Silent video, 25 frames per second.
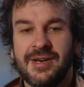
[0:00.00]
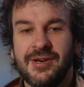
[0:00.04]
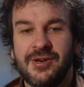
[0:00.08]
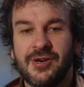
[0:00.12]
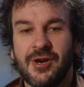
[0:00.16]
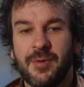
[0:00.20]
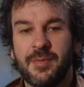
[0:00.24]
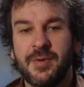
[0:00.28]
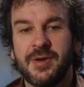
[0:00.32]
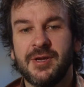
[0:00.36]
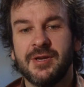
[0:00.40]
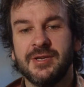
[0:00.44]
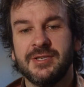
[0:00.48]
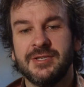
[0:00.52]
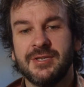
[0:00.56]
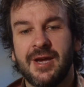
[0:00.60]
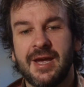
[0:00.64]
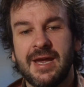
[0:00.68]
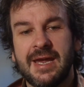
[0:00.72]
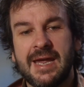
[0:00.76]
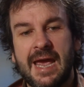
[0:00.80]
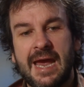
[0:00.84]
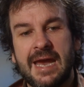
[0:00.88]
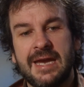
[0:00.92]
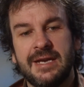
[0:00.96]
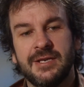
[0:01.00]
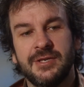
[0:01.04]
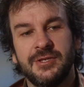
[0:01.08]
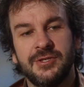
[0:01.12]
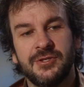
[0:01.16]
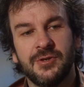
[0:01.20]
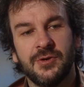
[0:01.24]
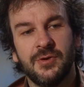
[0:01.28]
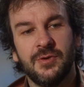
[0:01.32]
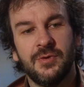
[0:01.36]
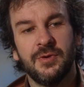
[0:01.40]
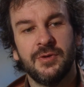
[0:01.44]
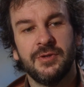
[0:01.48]
Not because I hated
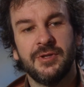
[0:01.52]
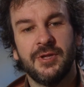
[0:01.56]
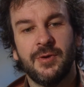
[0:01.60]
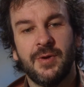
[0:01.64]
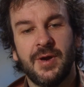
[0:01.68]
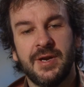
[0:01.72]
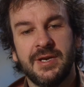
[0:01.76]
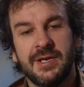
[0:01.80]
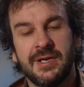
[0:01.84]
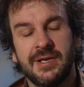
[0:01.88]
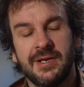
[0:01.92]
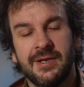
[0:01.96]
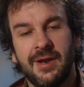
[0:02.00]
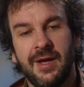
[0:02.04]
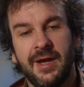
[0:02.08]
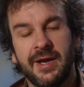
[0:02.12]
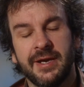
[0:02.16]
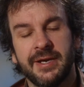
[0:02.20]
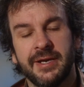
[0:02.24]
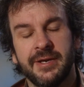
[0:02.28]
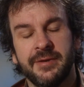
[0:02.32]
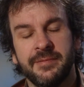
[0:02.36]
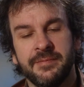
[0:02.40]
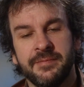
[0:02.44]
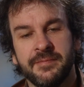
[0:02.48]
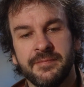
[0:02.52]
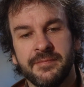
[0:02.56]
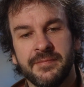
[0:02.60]
school, although I didn't like it.